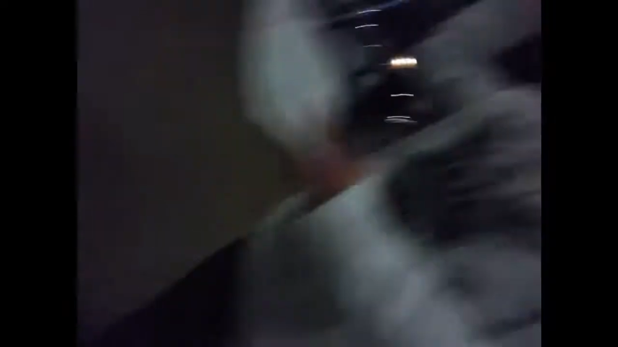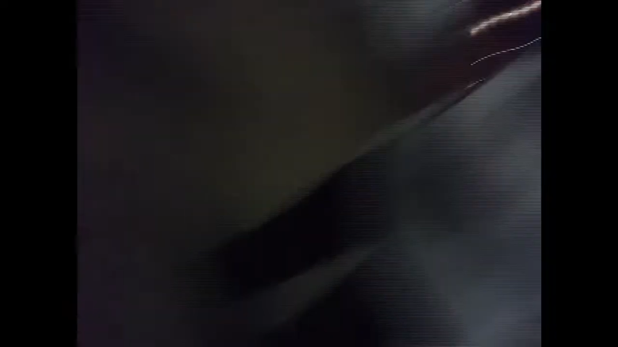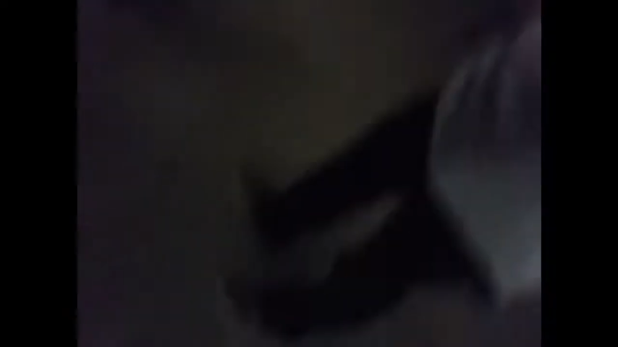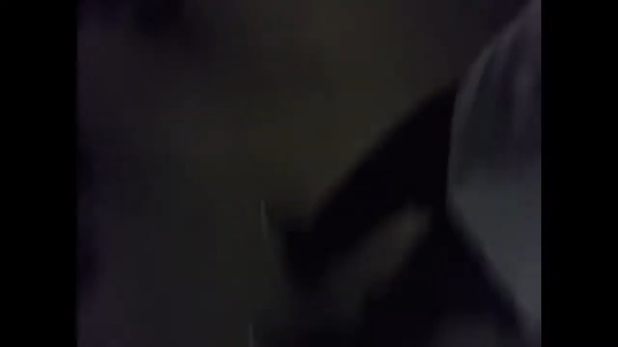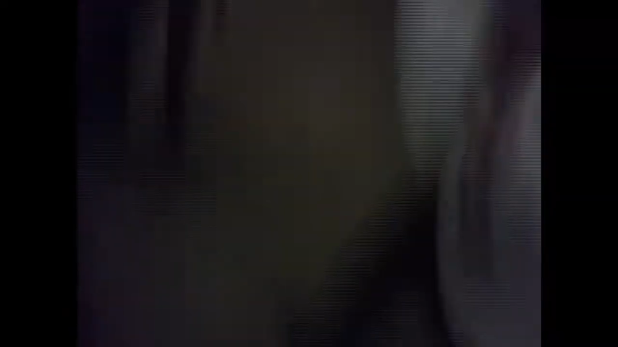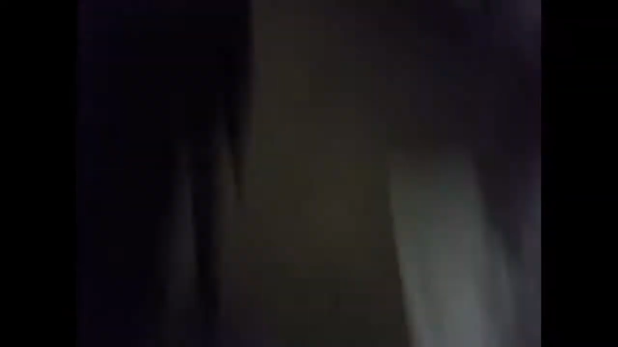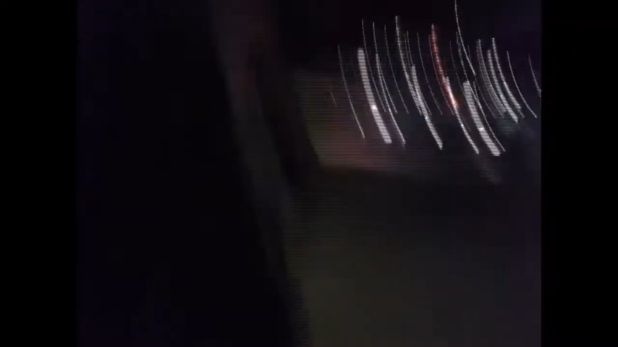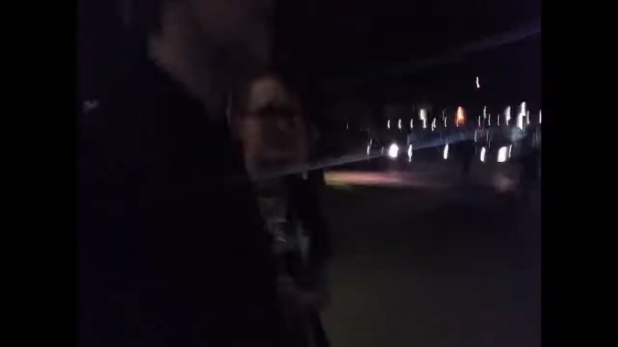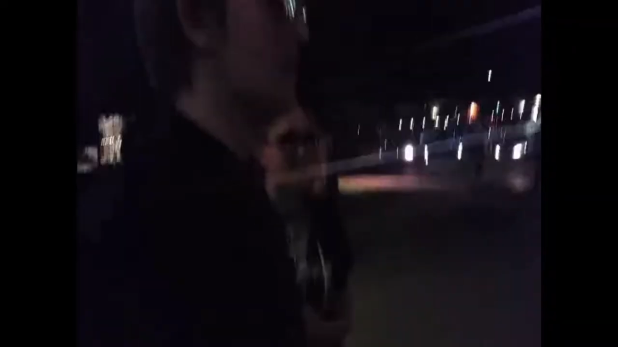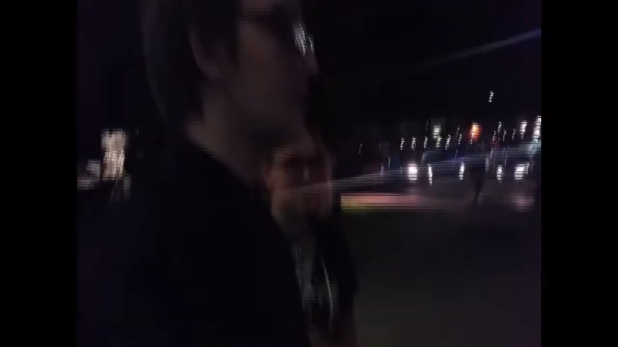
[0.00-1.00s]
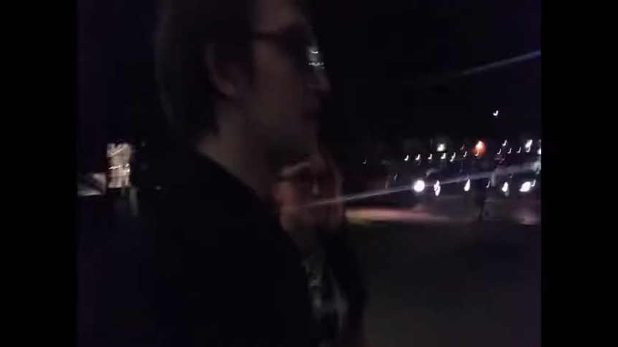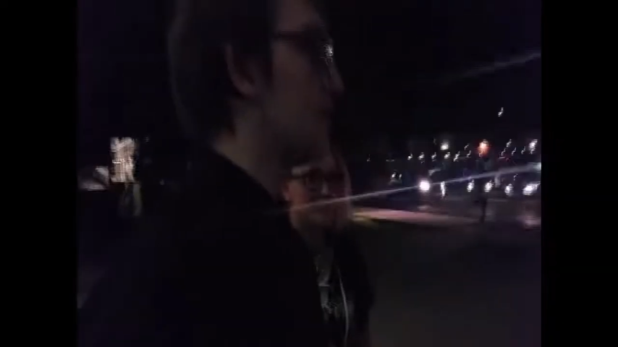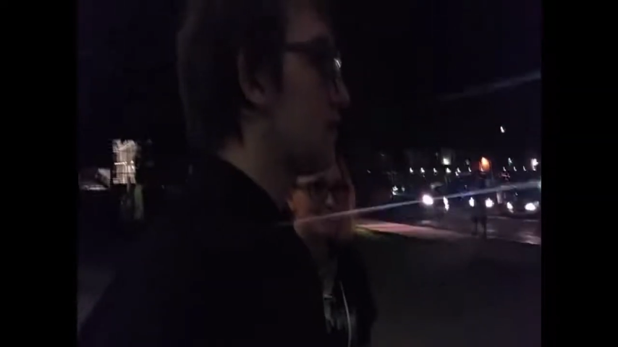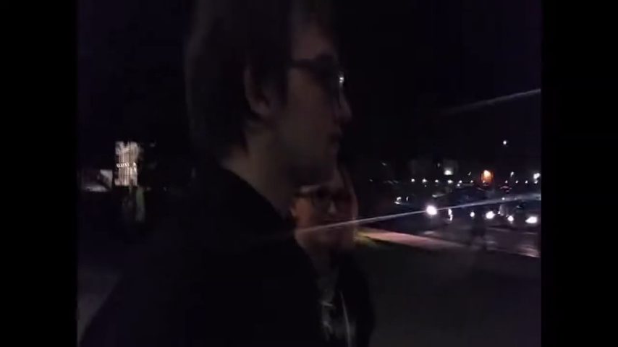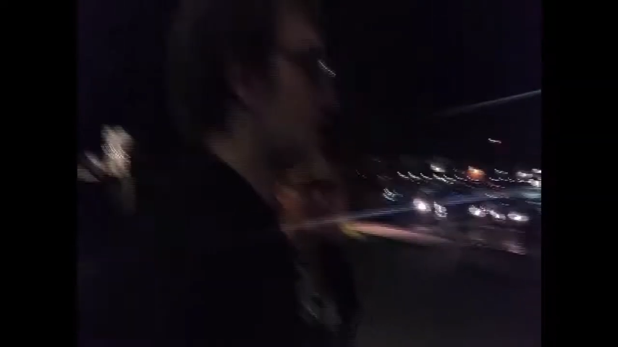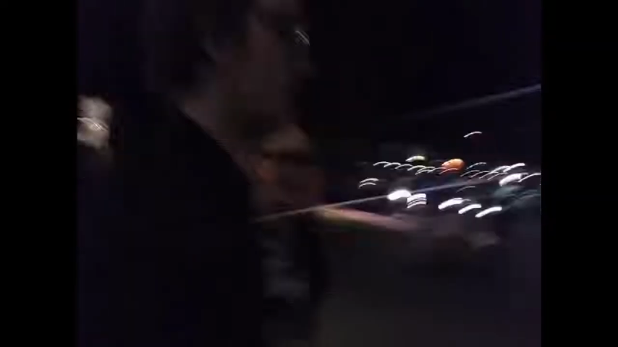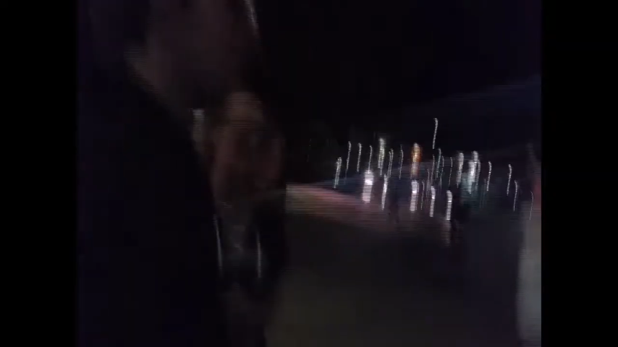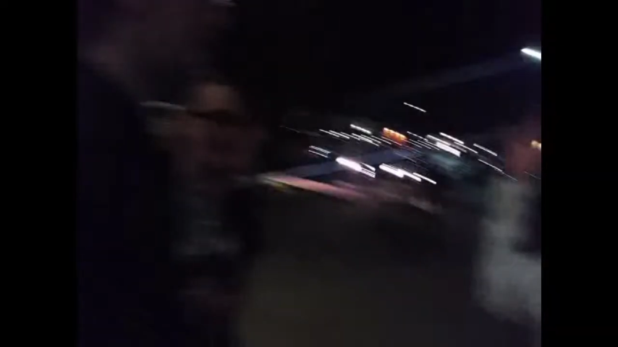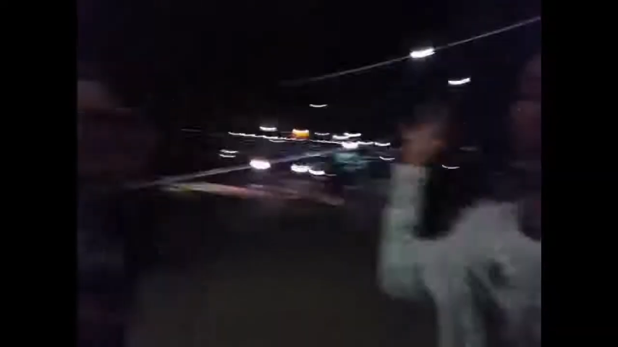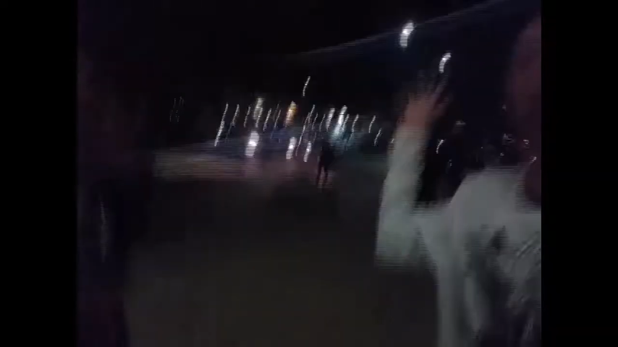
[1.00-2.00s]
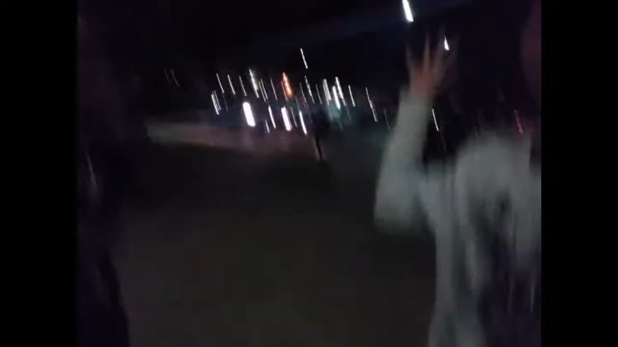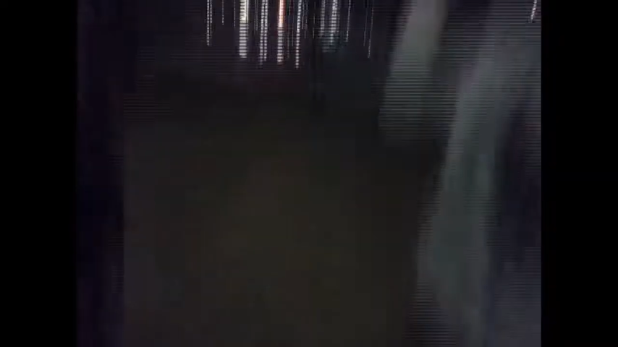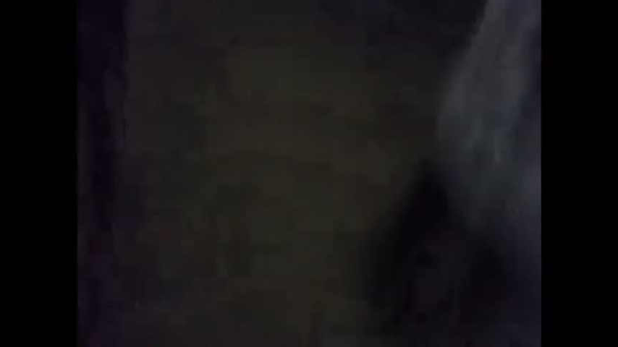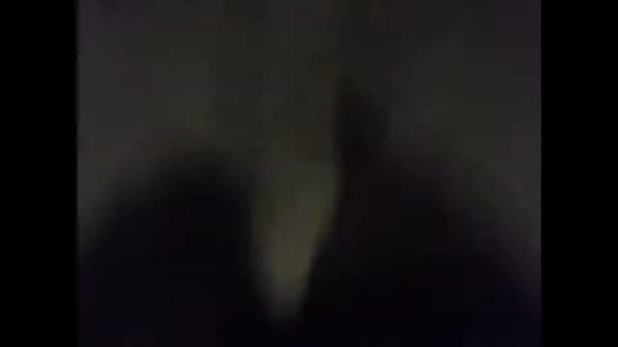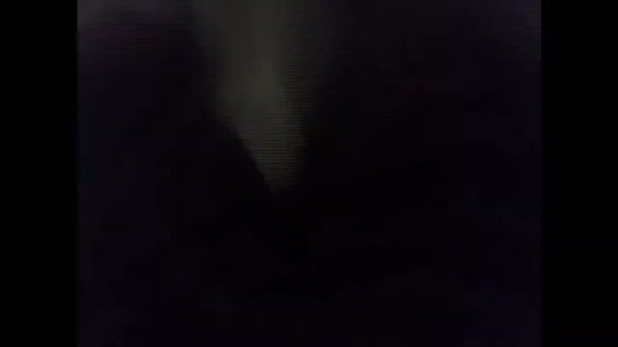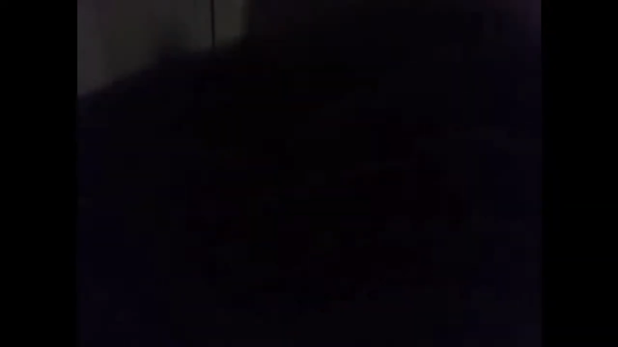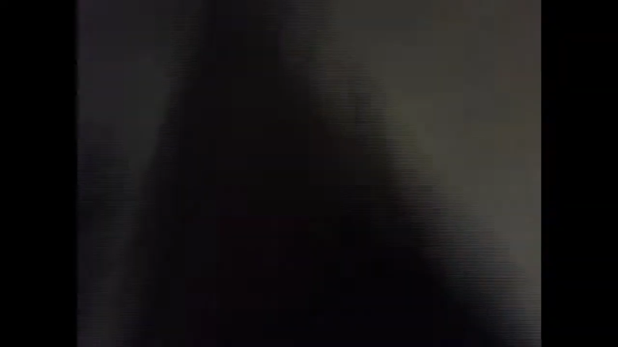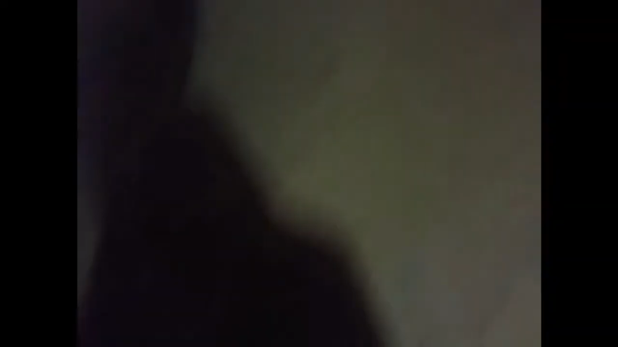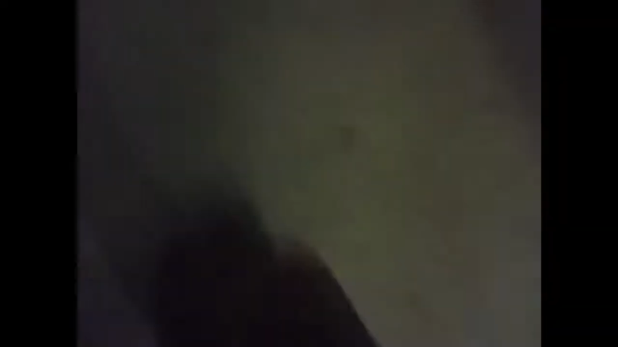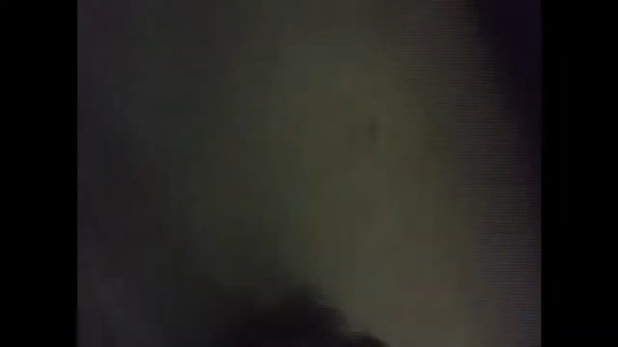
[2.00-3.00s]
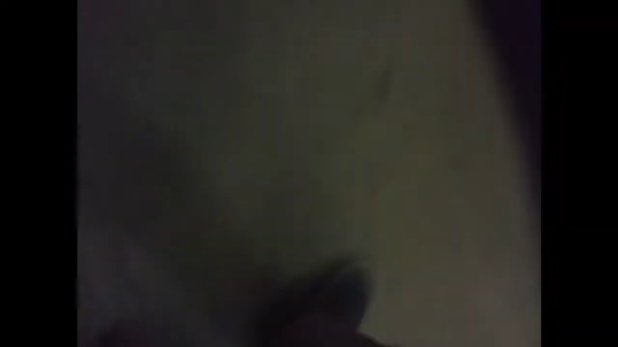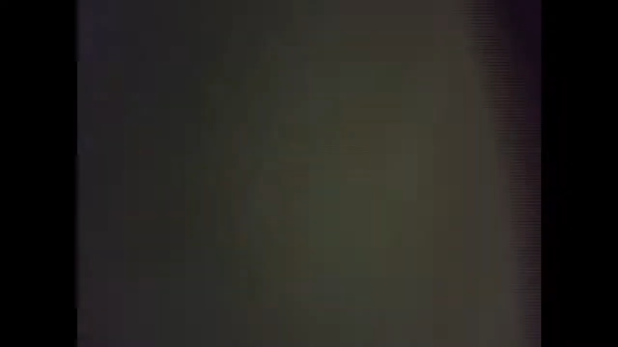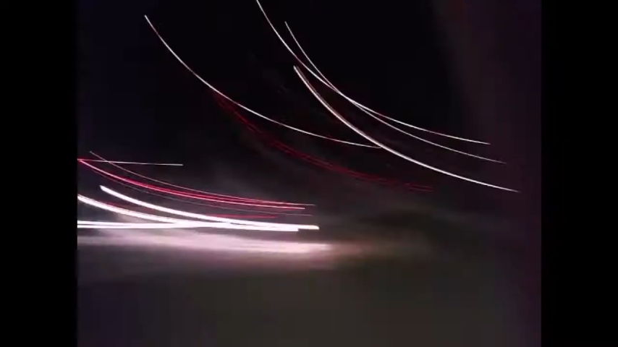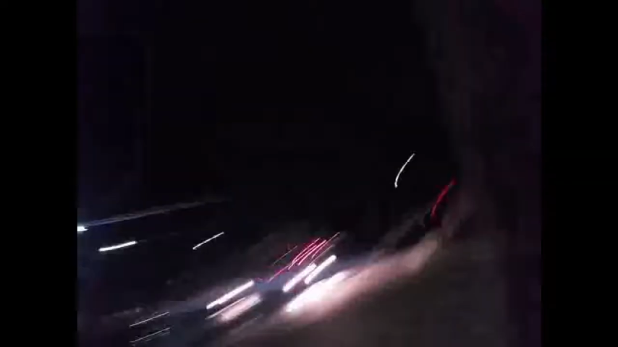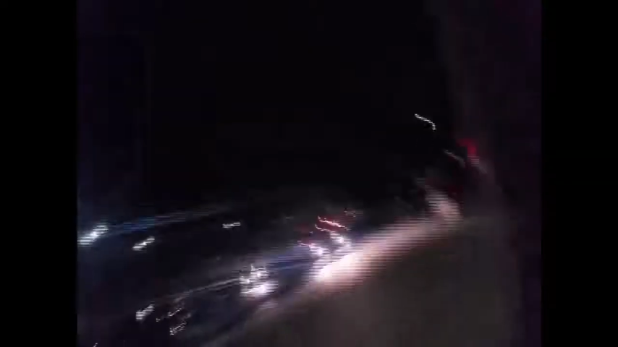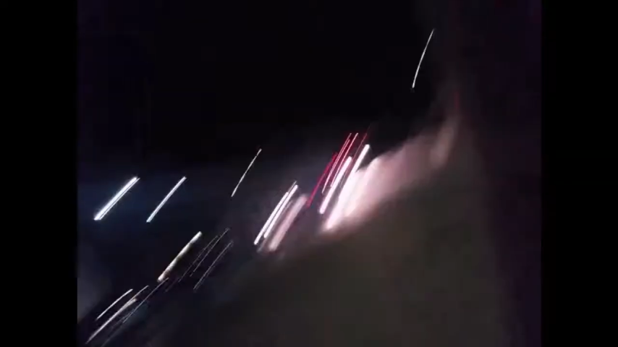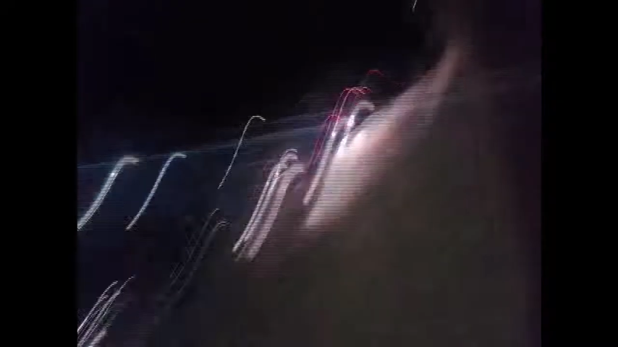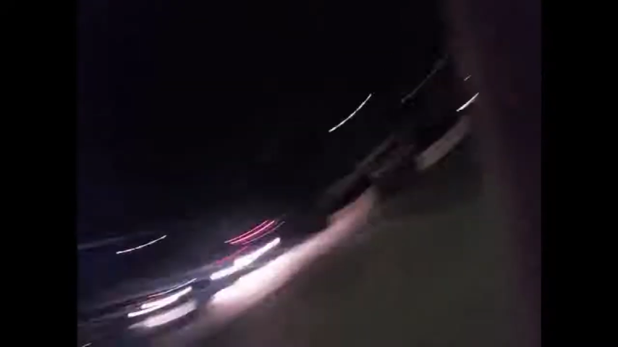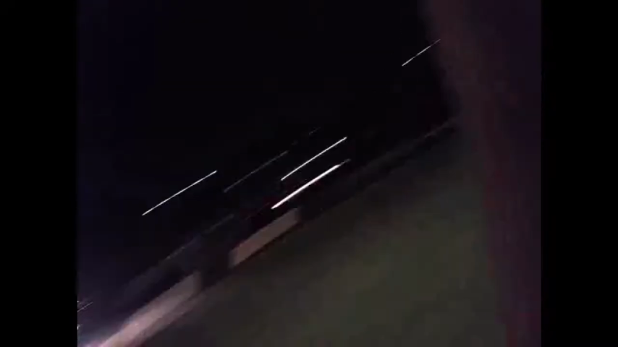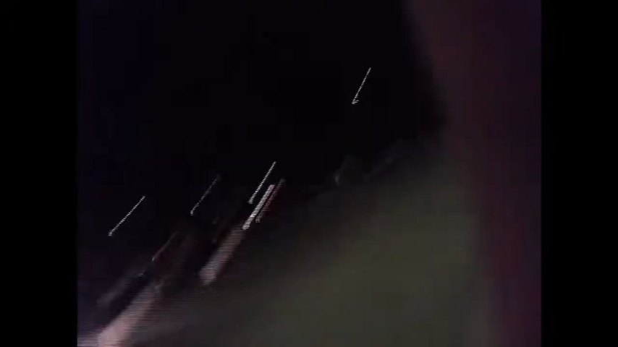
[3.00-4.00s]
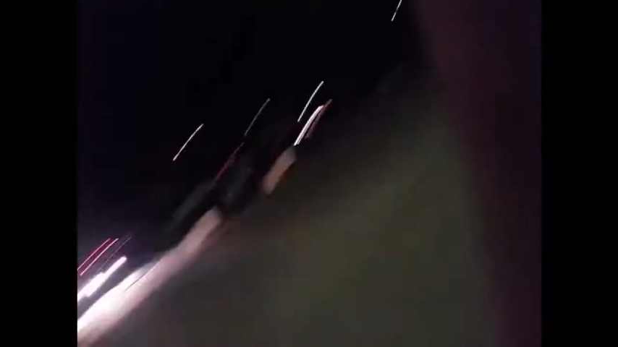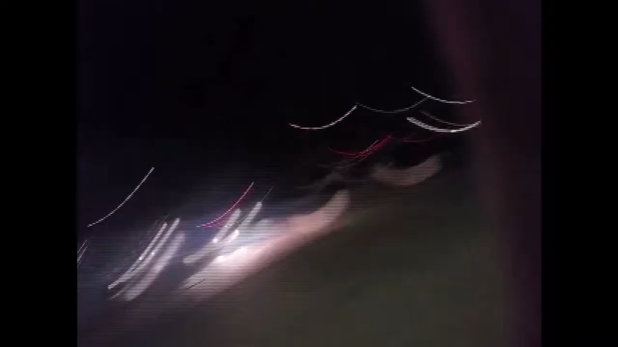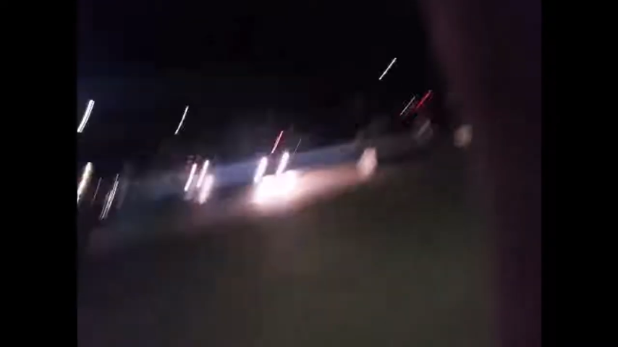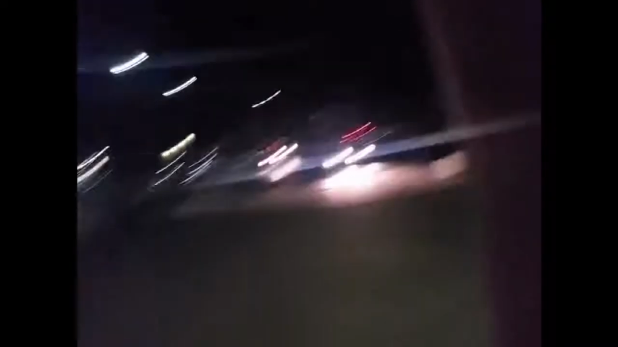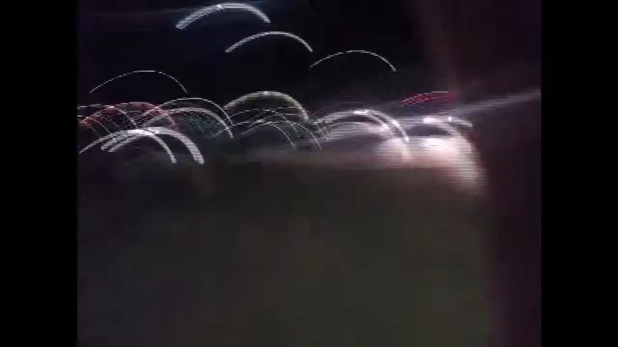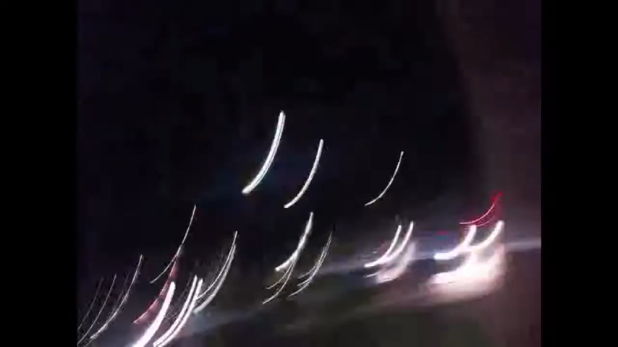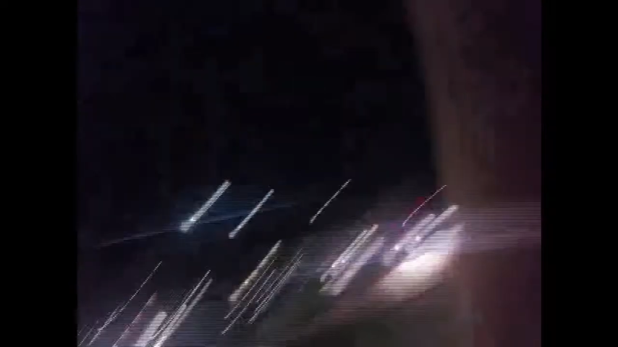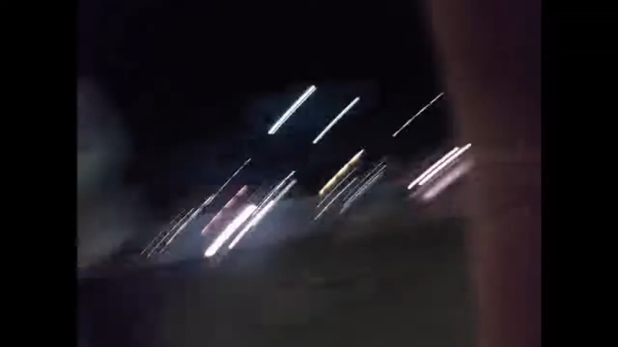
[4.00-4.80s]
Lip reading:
(no speaker visible)